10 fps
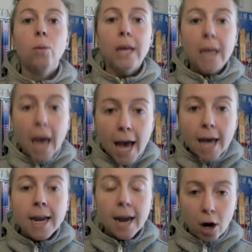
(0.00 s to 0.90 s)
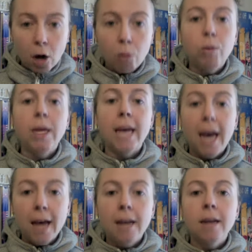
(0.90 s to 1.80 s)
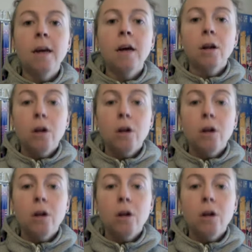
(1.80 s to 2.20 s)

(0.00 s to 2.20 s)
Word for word: We can help. We can